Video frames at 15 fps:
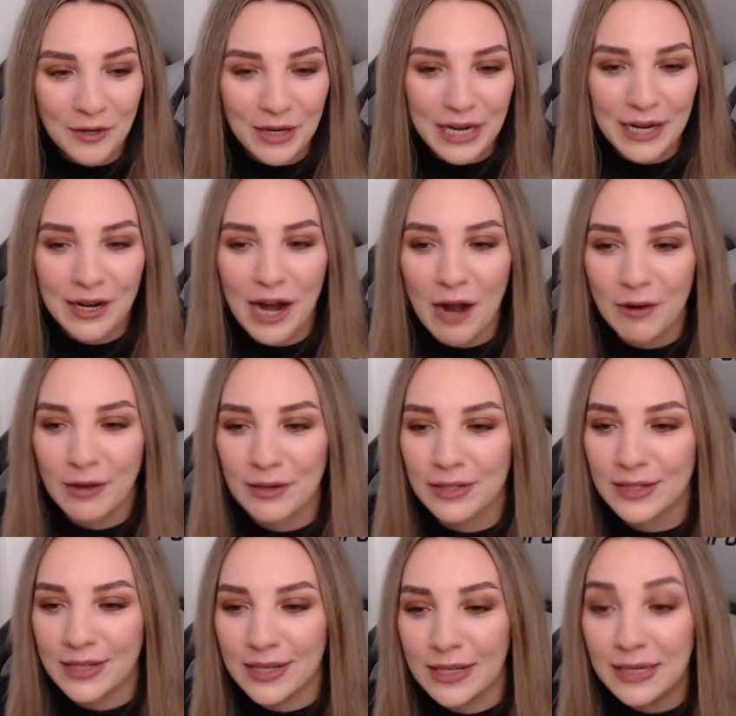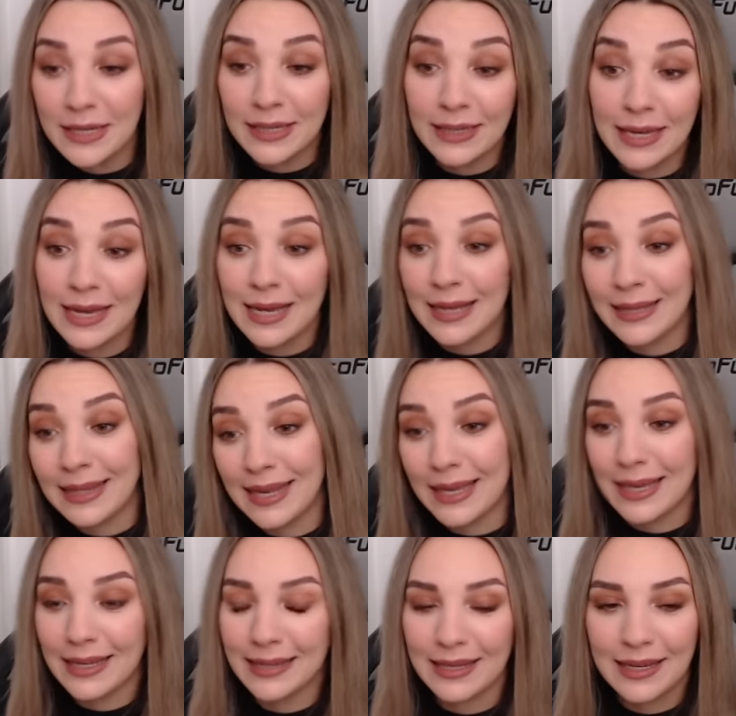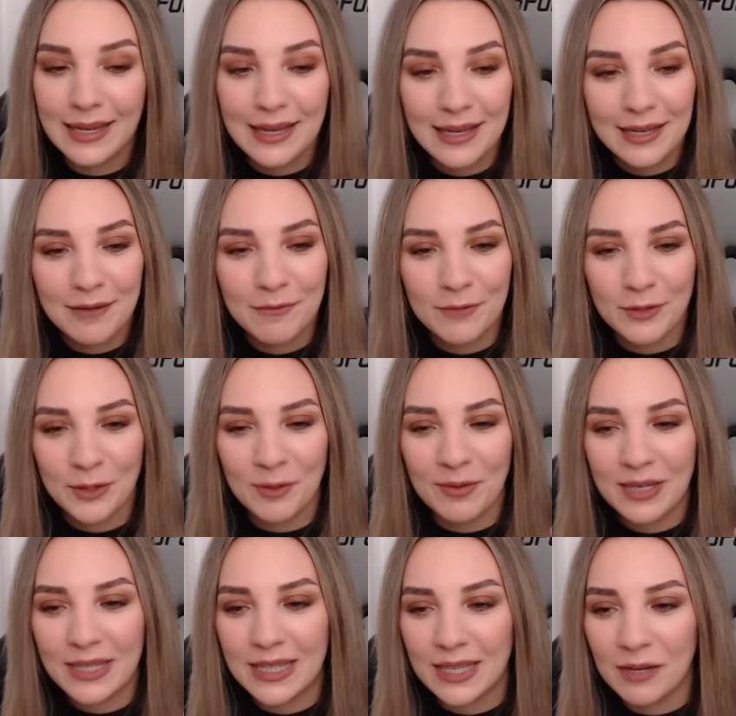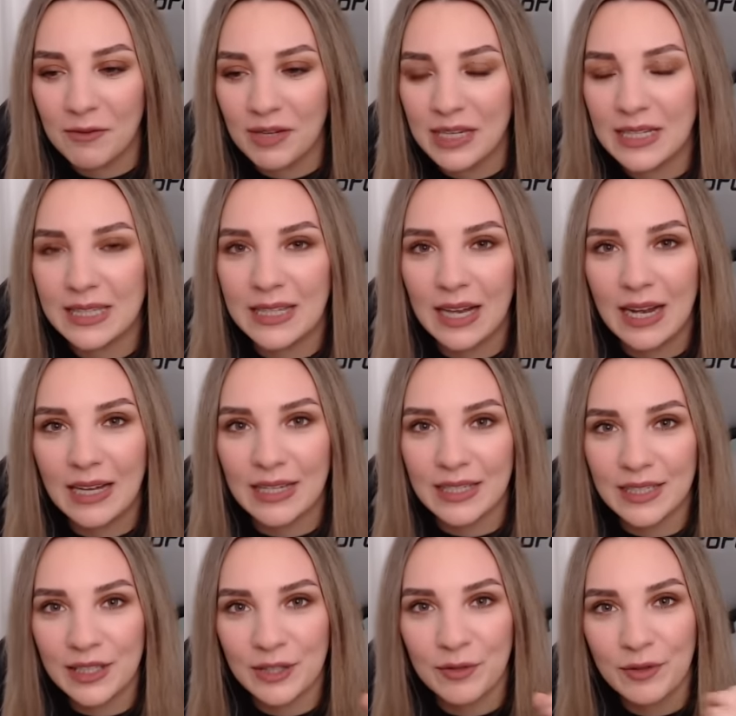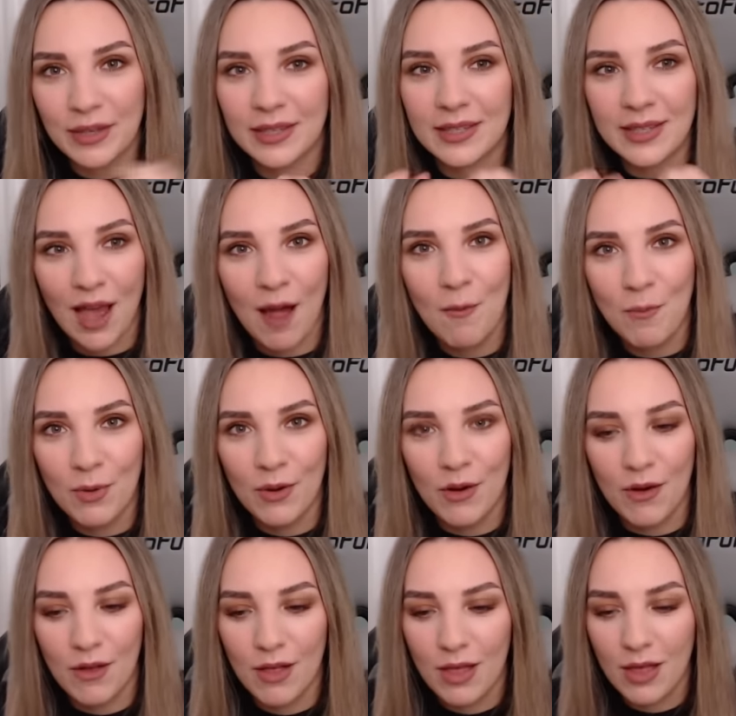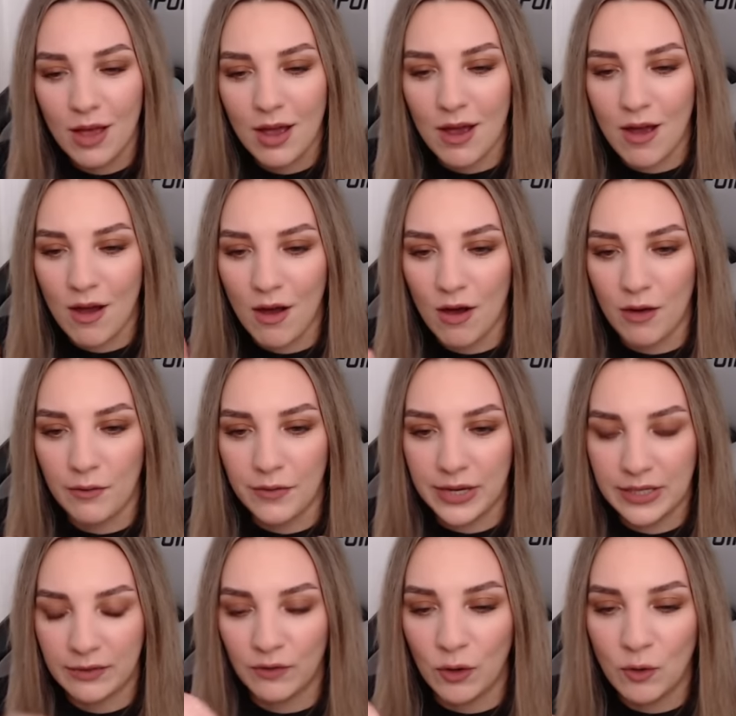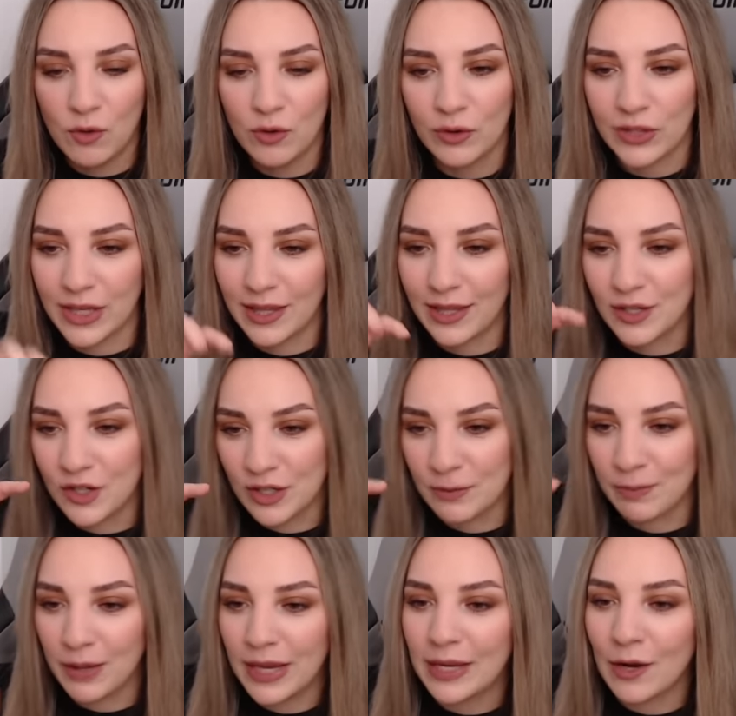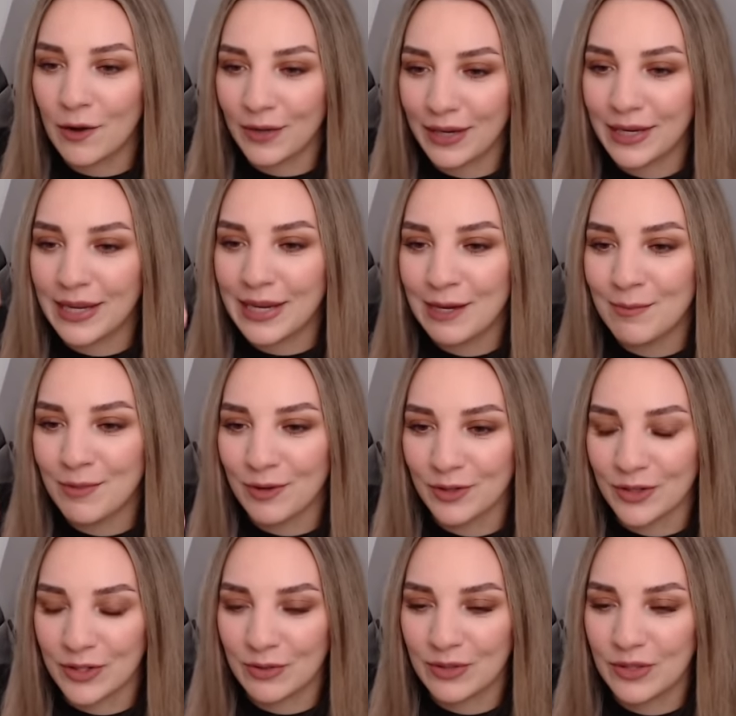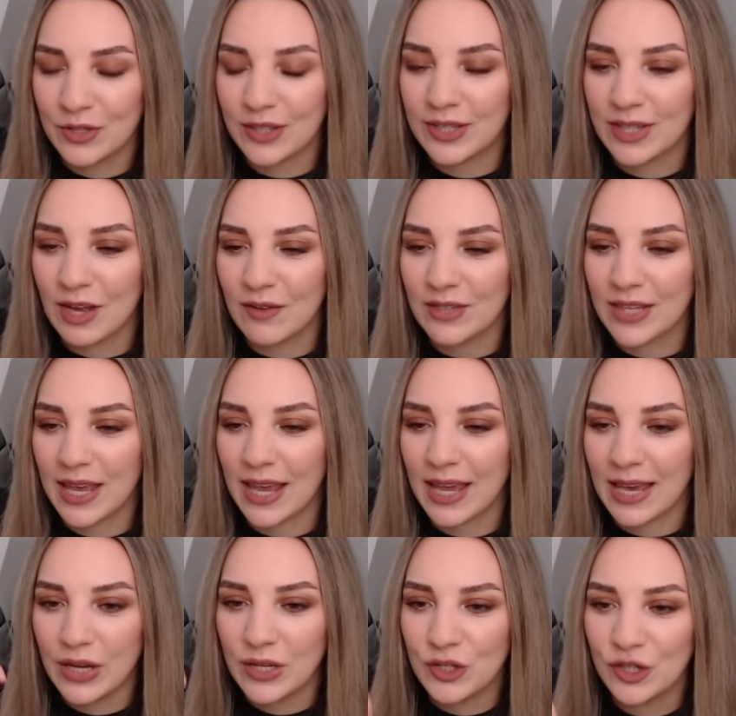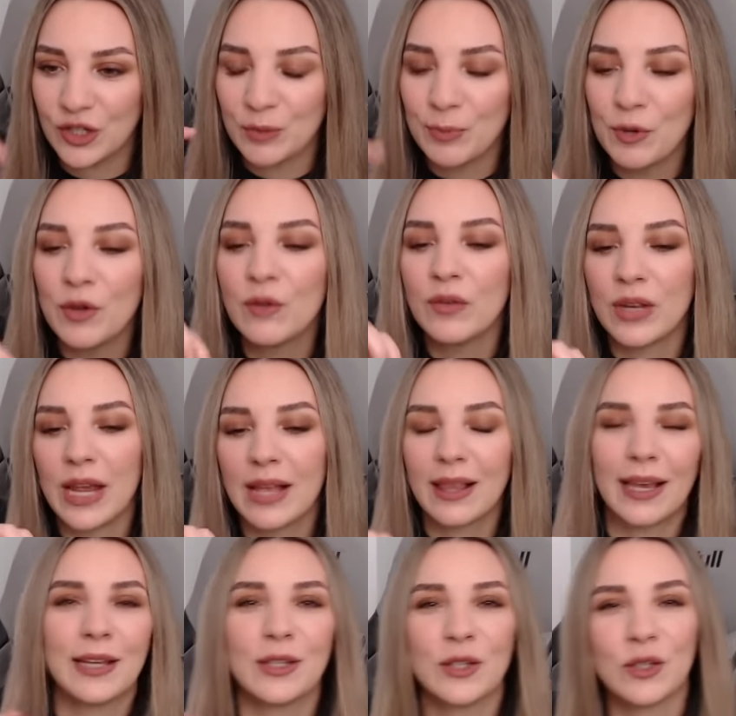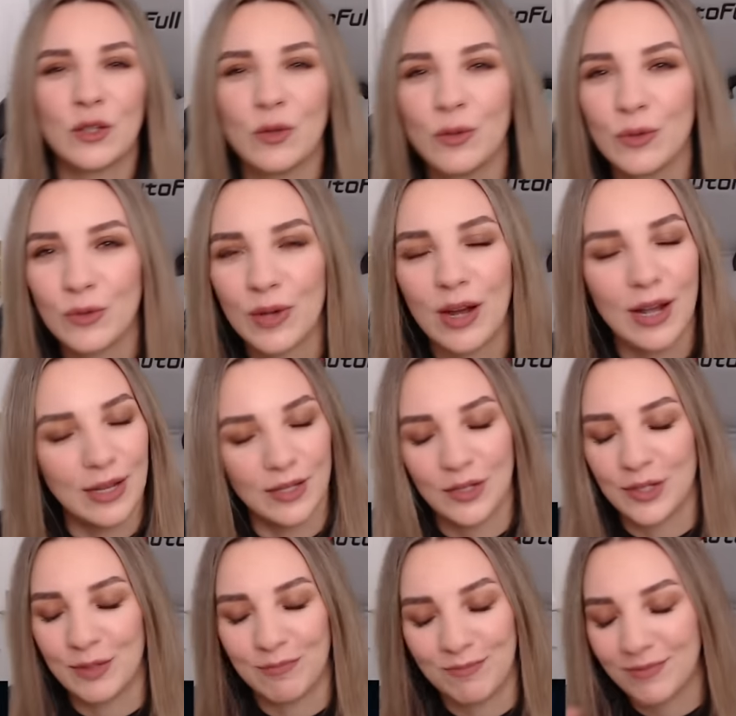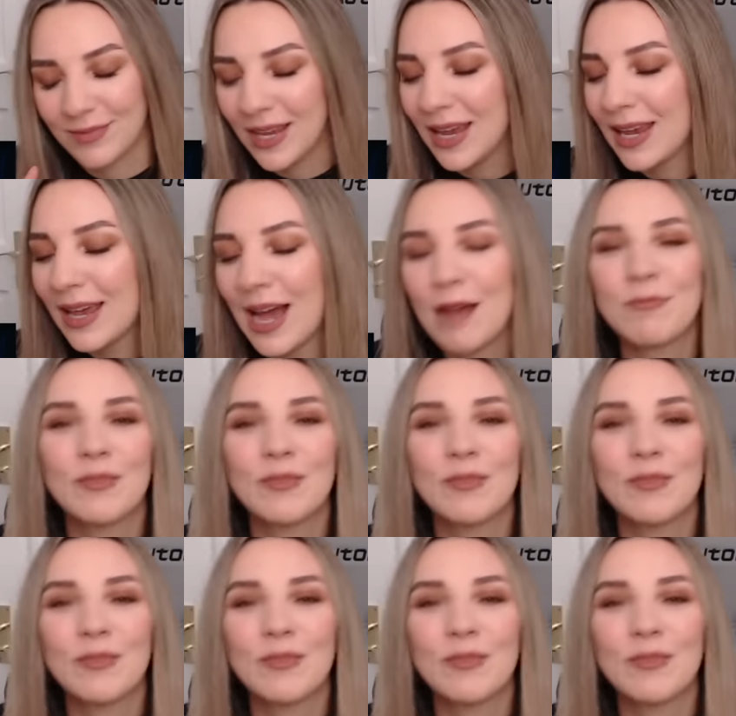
hear how it goes da da da da. So basically, what he's done is took the sample of his vocals and then just played it on a keyboard. So it just sounds like he's just moving it. Like it's so I just I'm